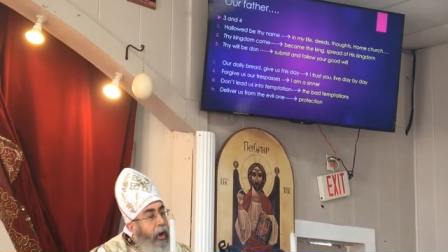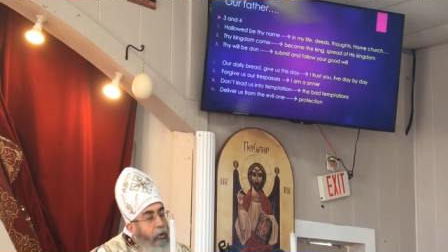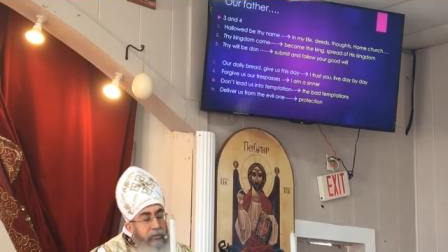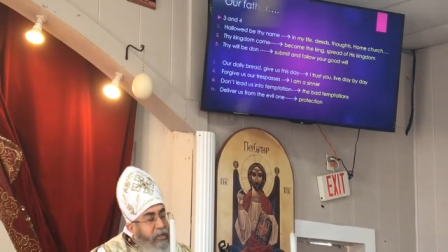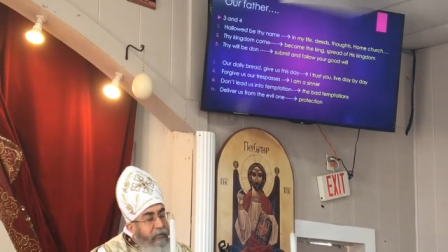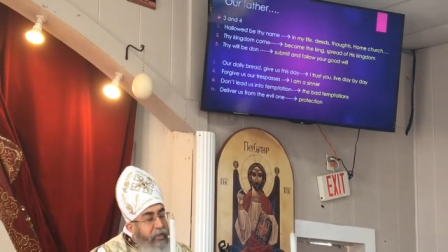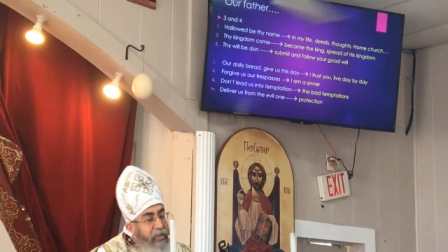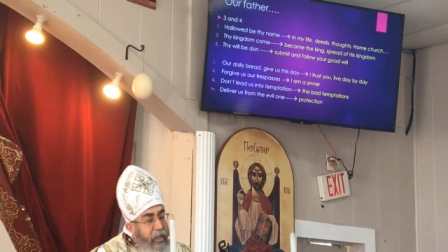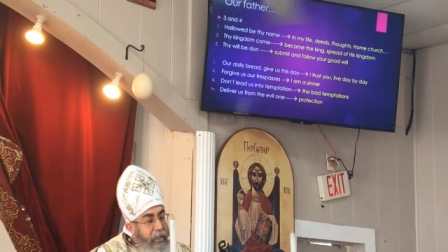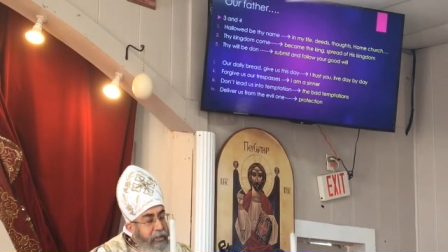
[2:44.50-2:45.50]
or oh,
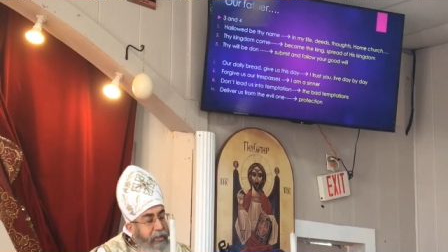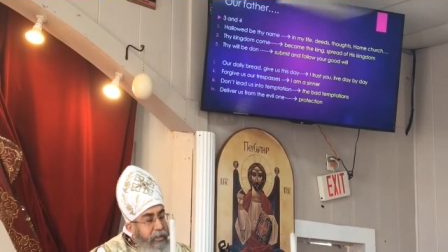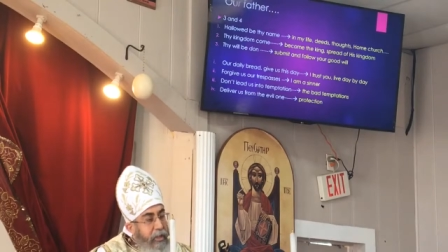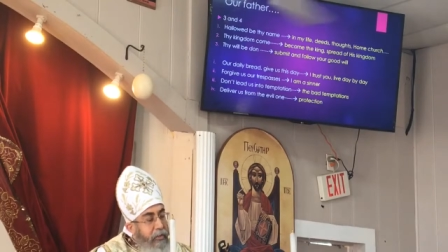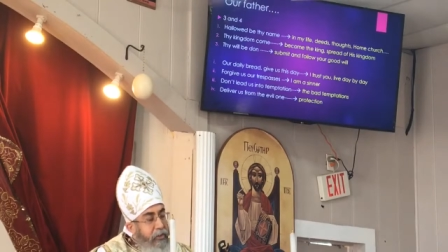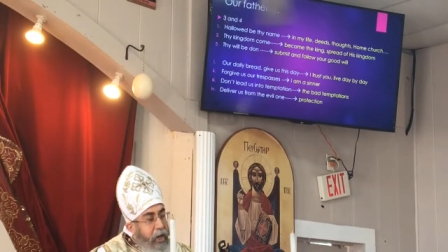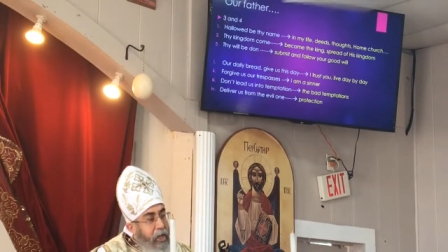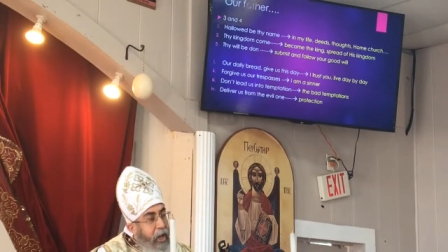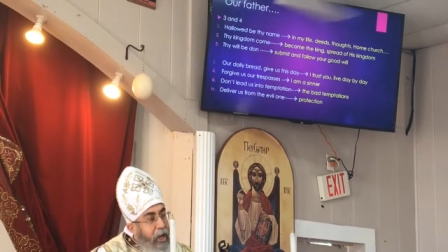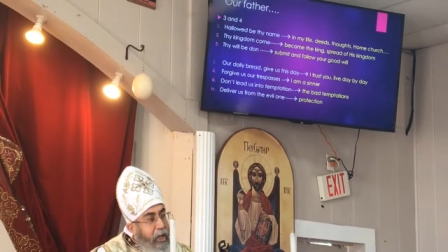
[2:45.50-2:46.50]
seven things.
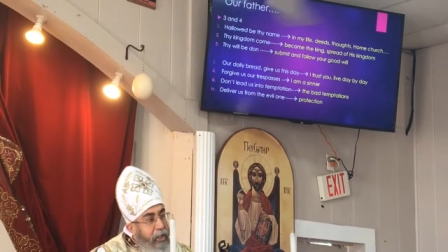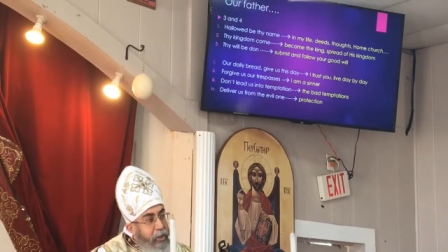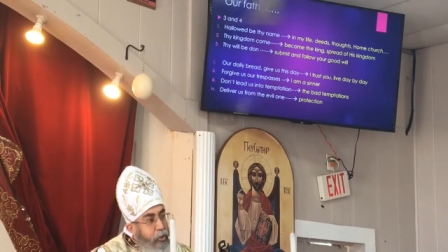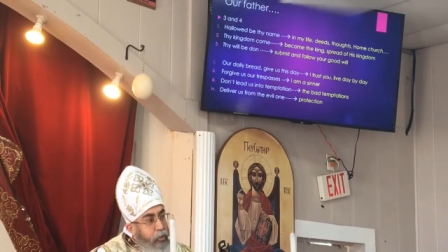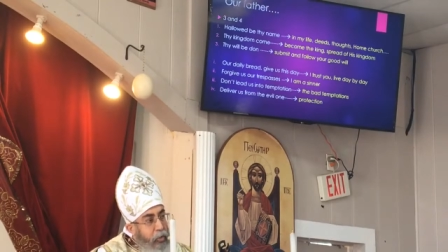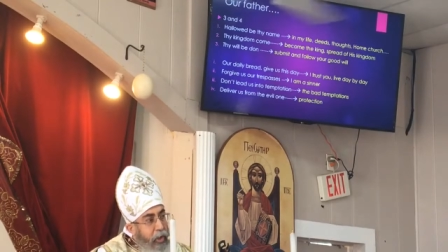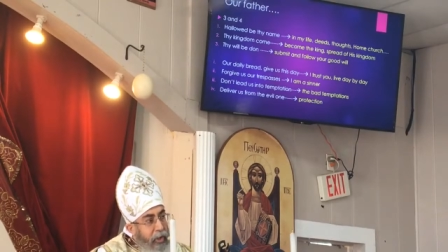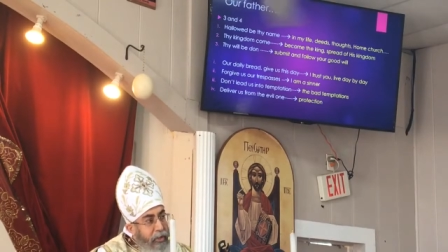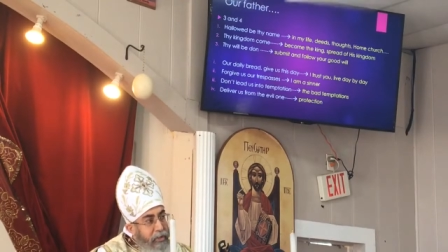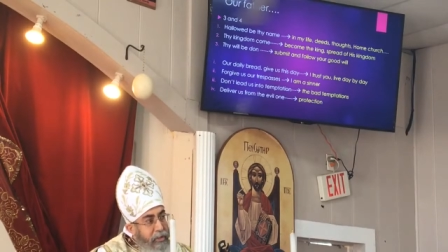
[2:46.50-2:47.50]
Three related to
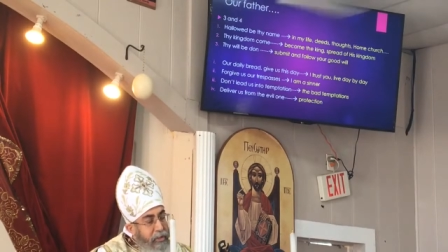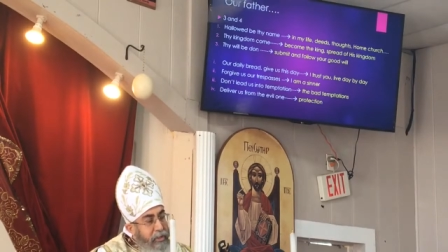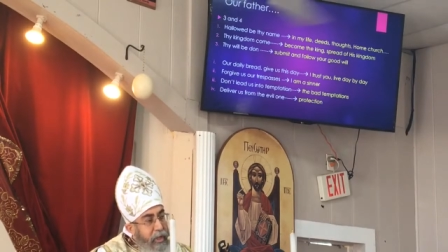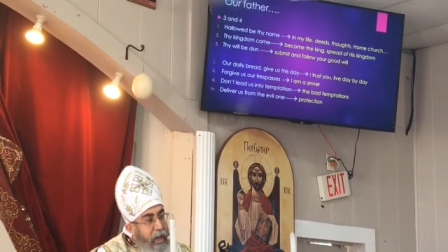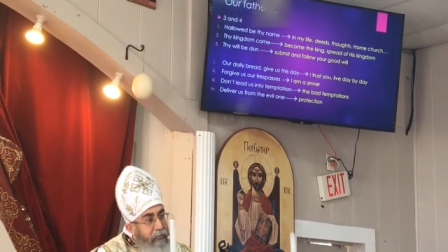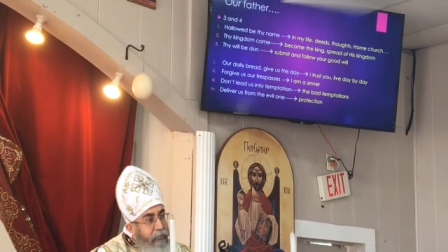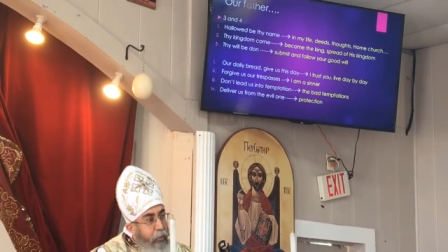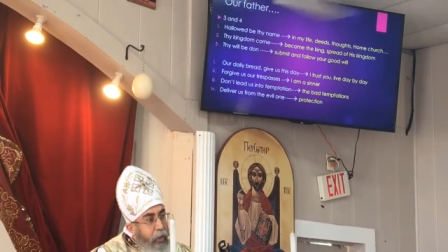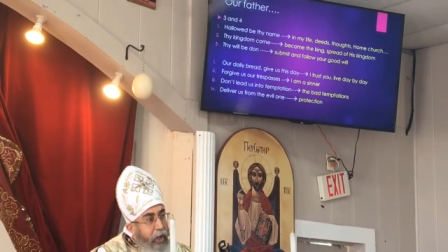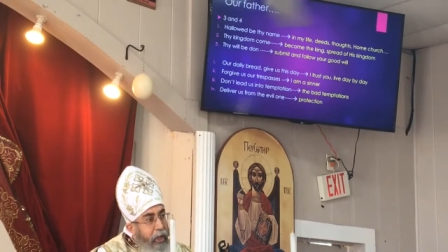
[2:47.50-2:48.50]
God and
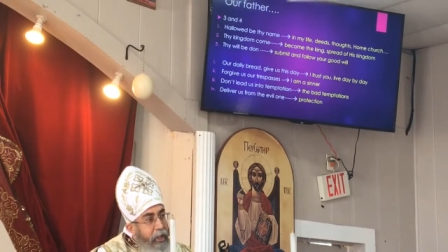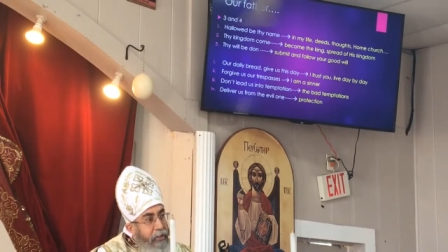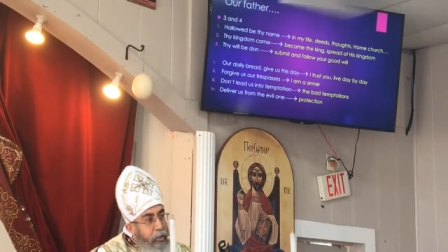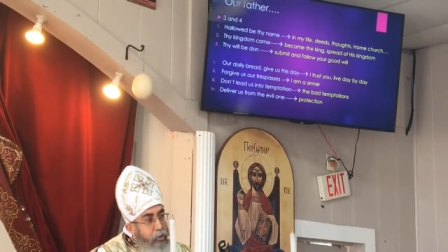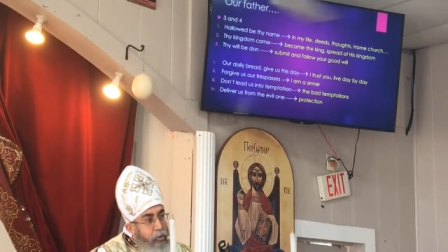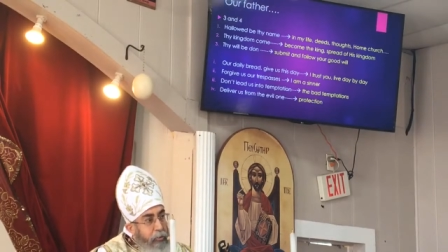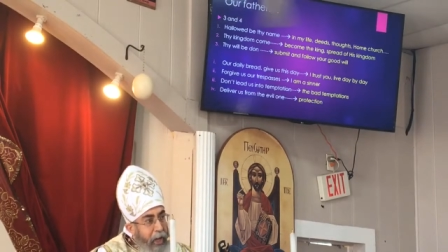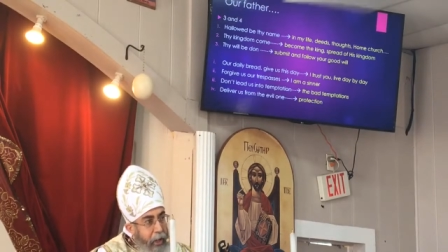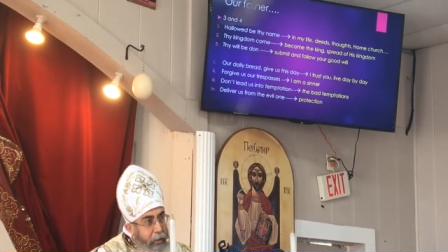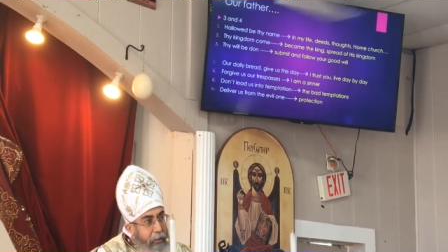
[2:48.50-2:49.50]
four related to
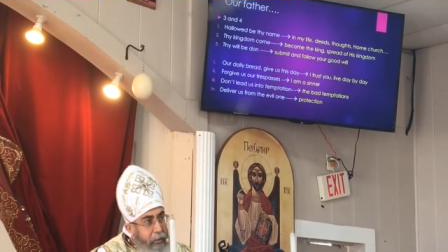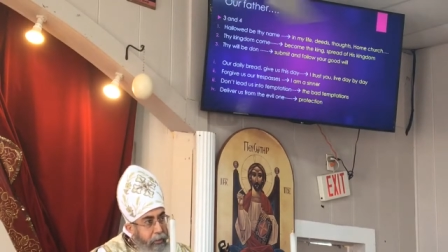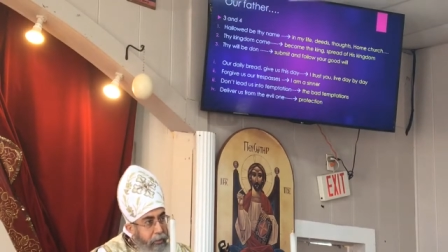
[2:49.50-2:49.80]
man.